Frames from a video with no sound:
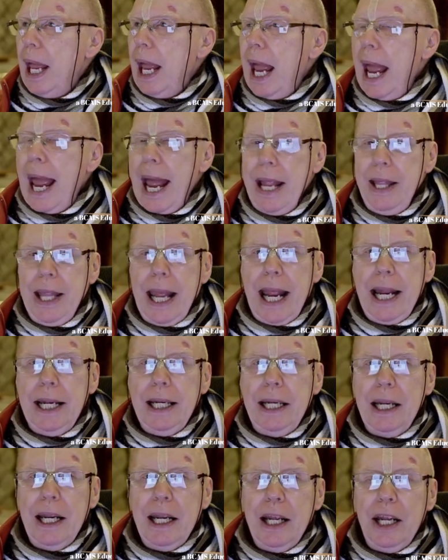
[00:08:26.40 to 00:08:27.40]
and
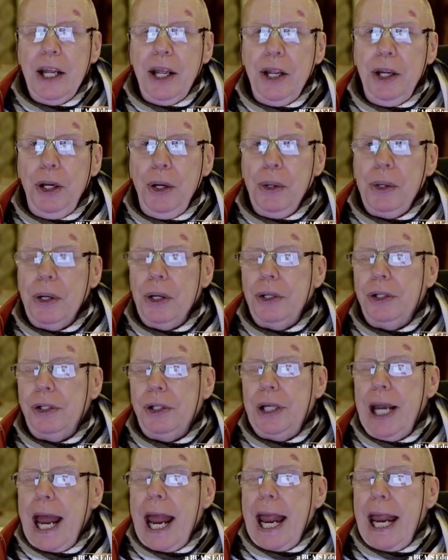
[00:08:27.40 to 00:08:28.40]
then you could
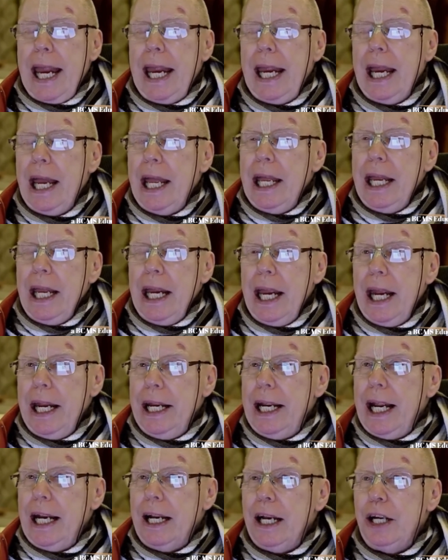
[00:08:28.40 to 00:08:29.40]
say, in
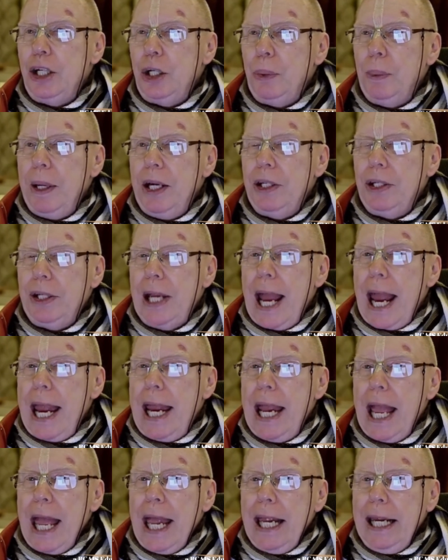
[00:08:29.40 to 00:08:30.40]
English we
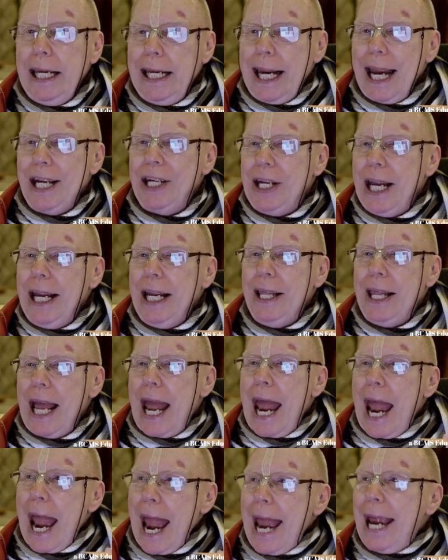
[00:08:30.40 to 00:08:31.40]
say, getting the
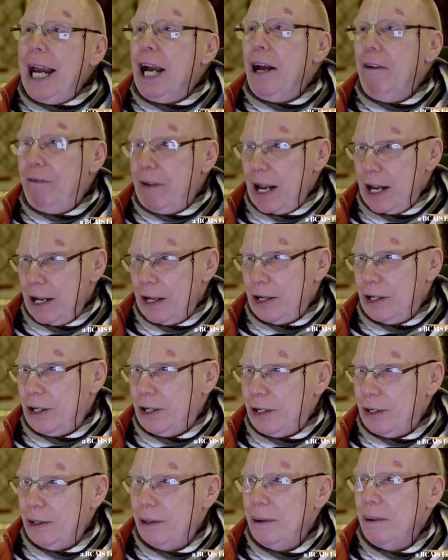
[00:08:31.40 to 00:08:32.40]
hang of it,